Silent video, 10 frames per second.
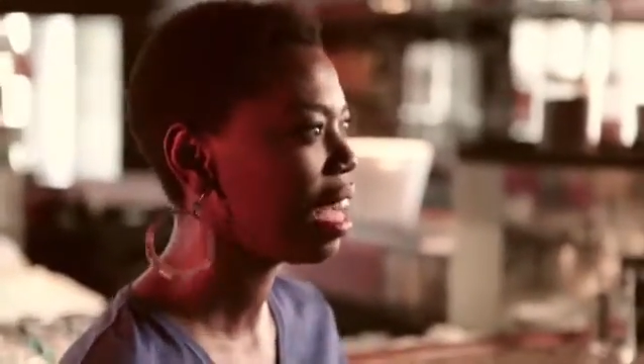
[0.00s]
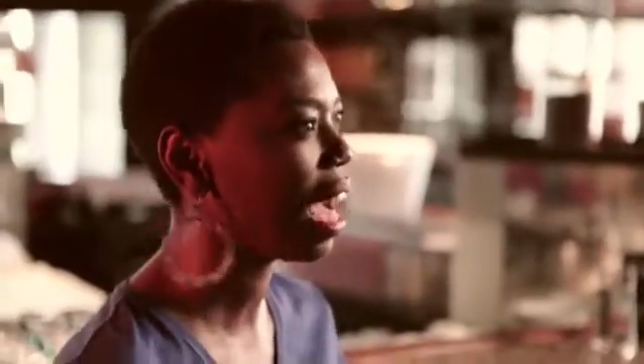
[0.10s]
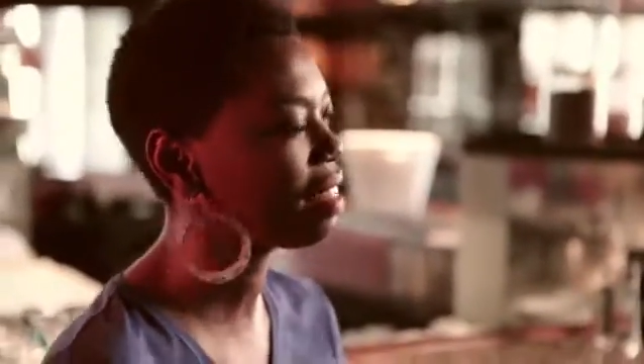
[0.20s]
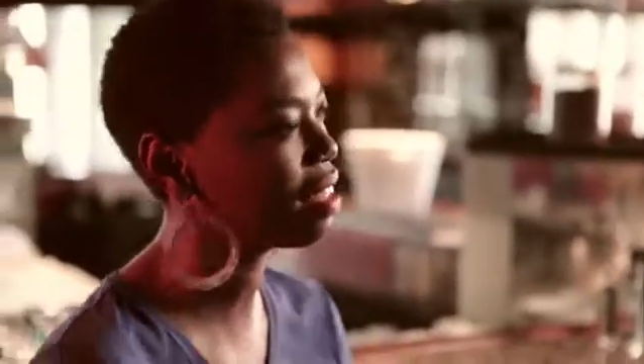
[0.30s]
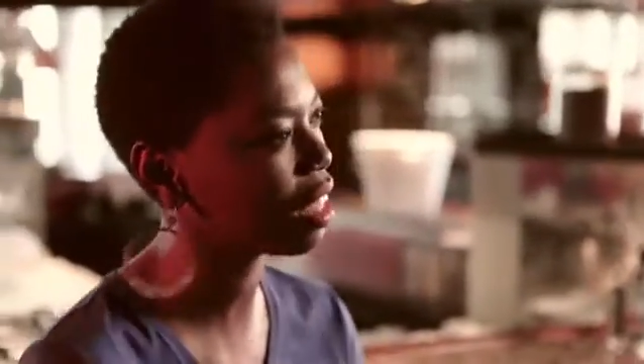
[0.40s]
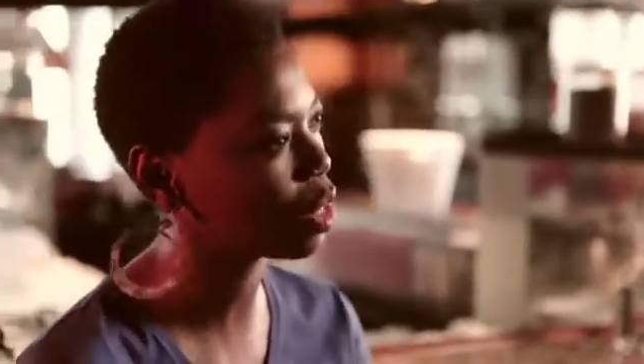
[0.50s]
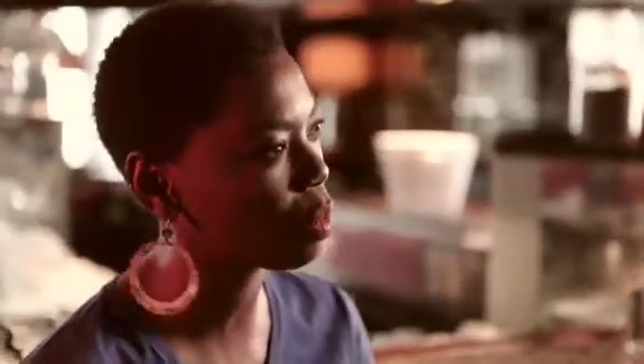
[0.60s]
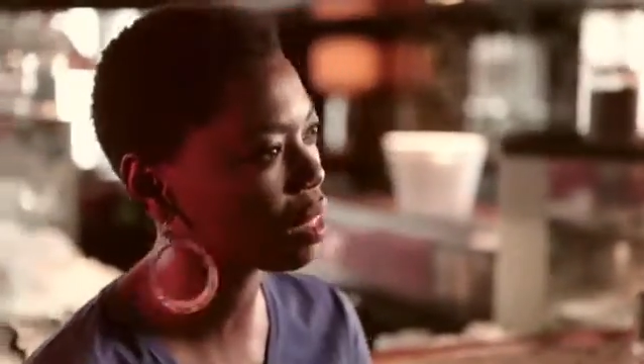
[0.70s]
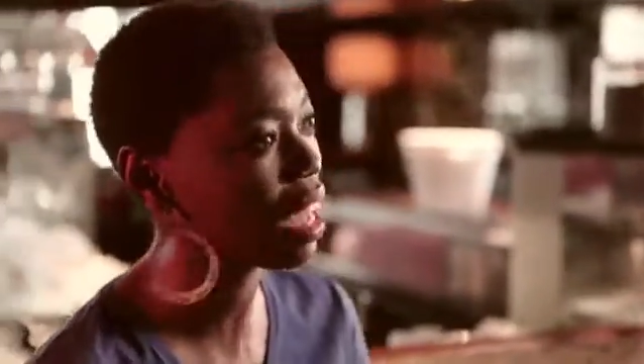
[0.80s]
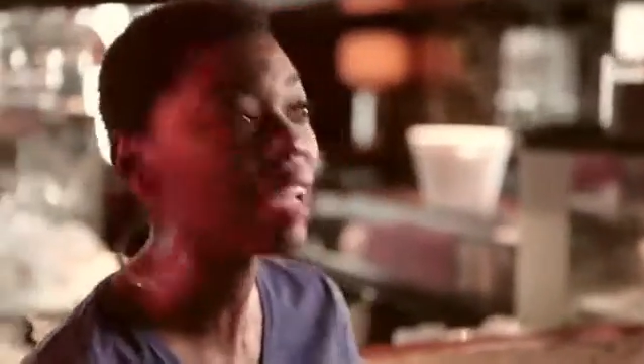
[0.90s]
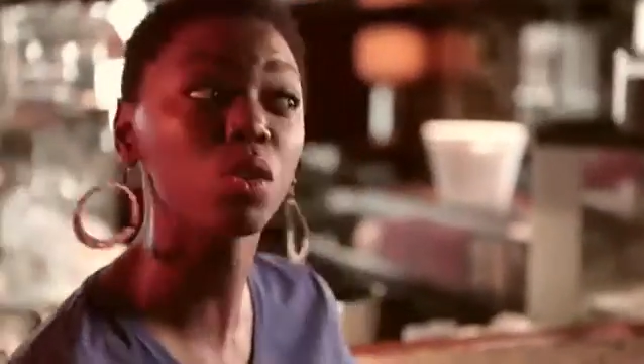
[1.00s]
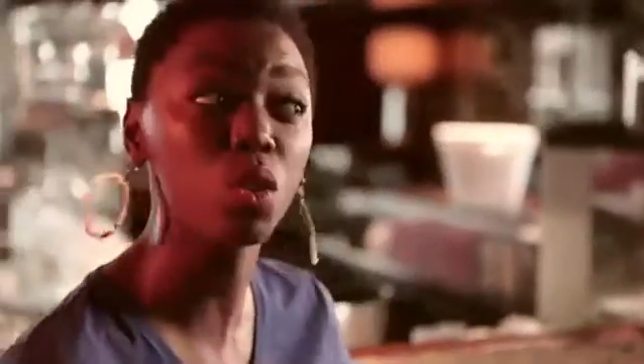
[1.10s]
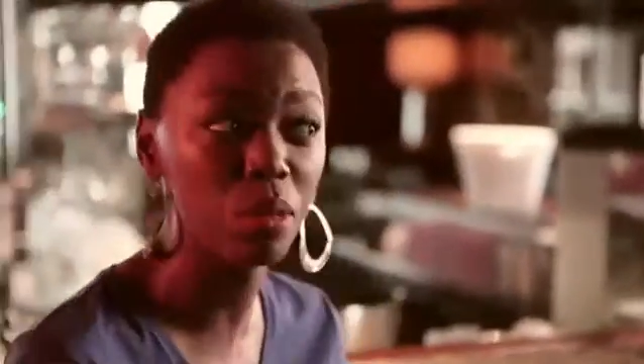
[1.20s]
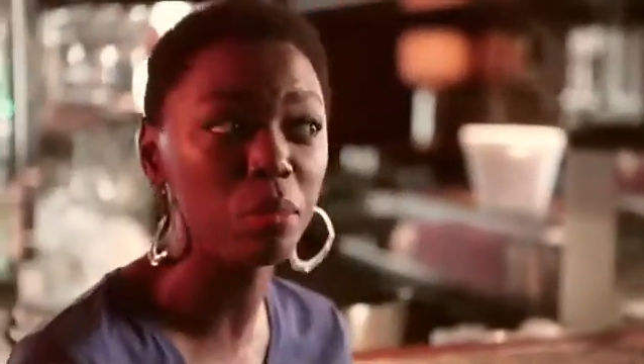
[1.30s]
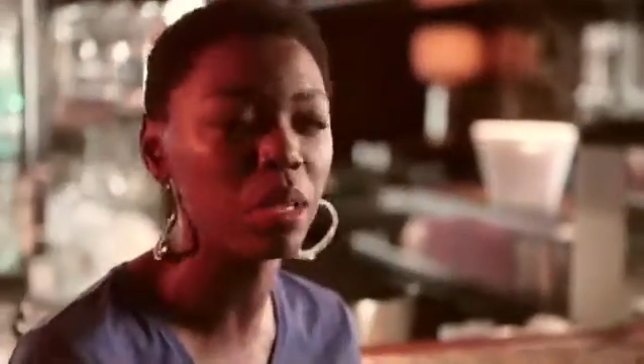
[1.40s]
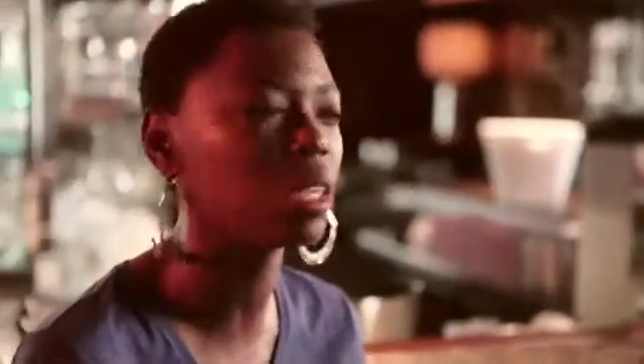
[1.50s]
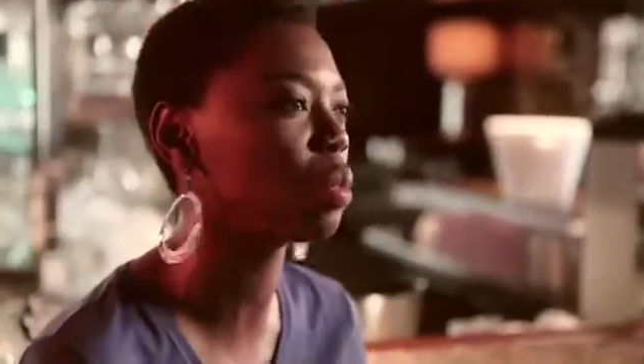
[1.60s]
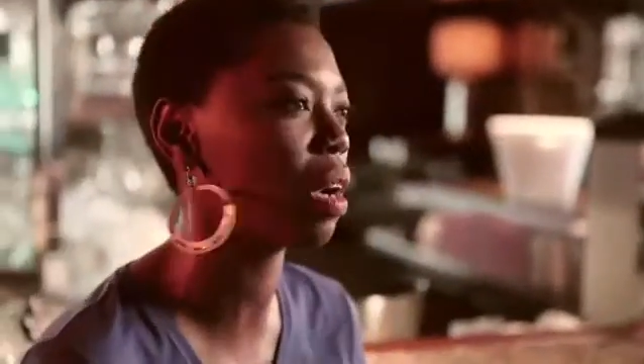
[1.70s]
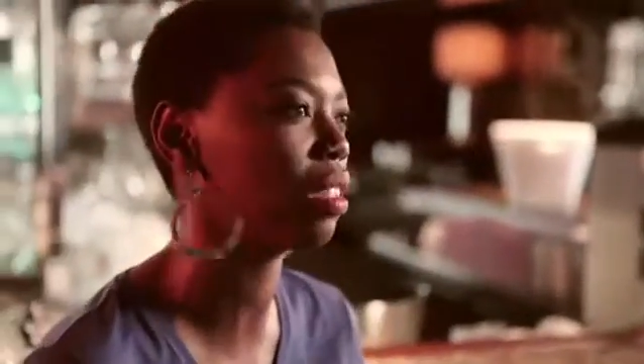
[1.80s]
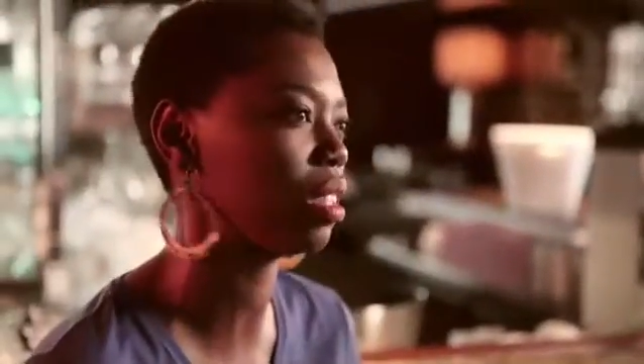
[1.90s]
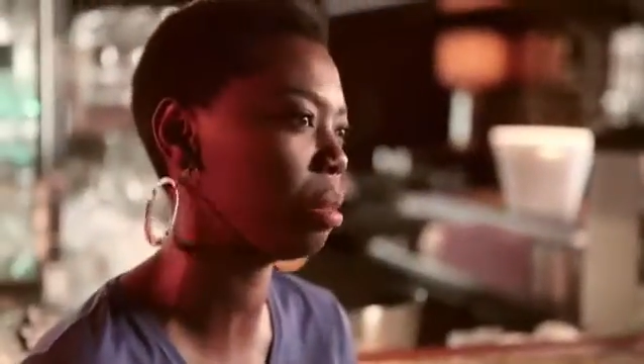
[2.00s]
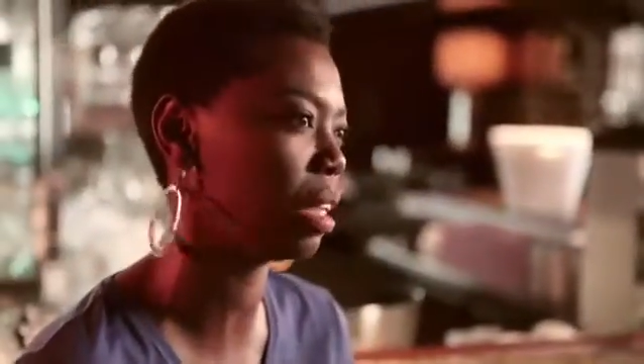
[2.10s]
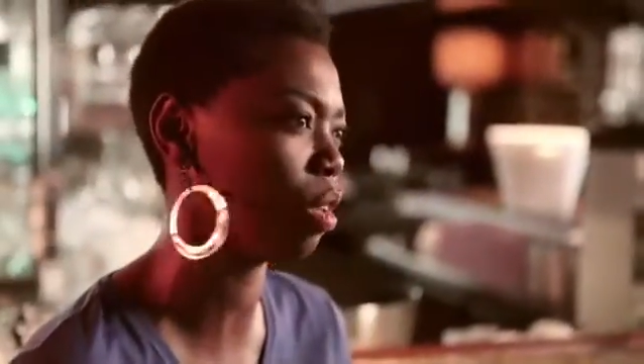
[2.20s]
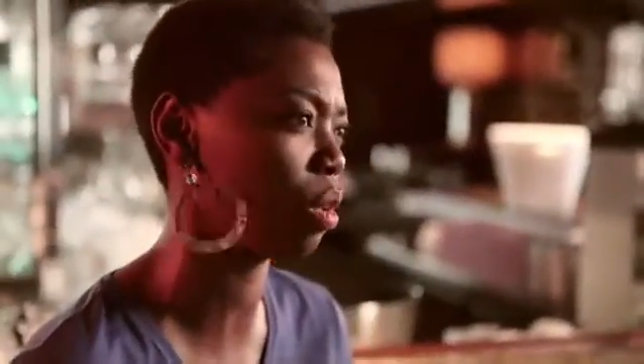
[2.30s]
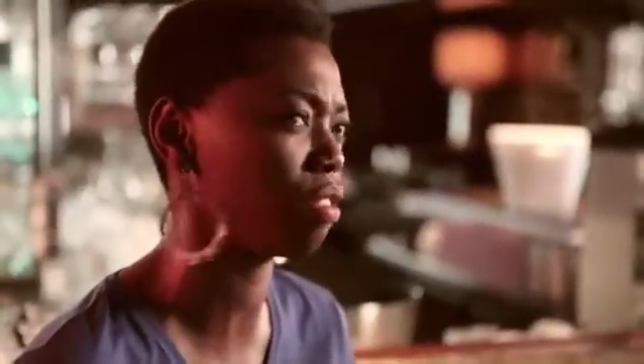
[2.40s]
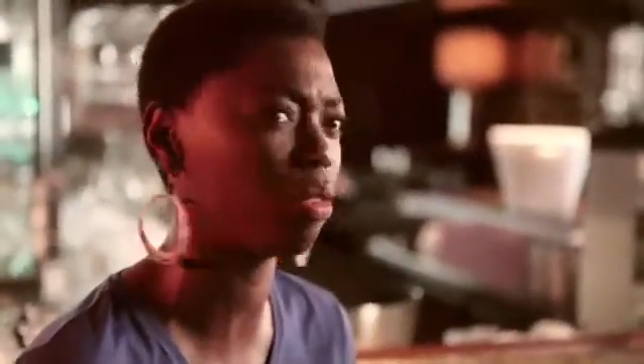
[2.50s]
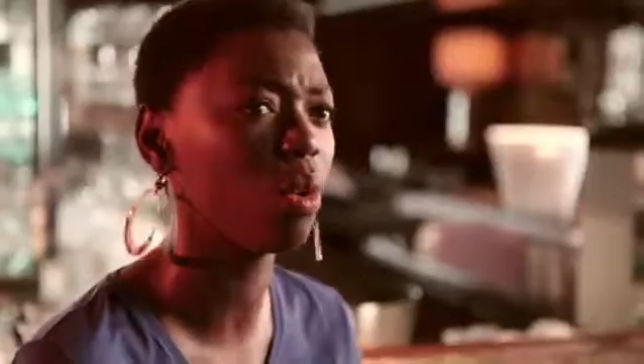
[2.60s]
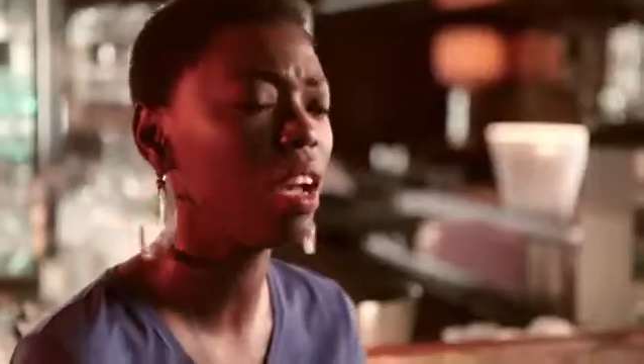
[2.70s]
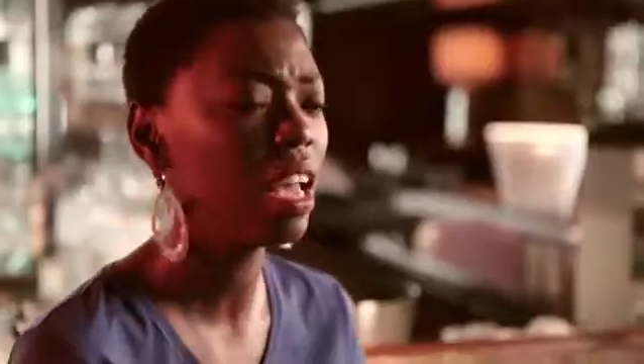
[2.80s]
I think that's what, as human beings, we're ultimately looking for.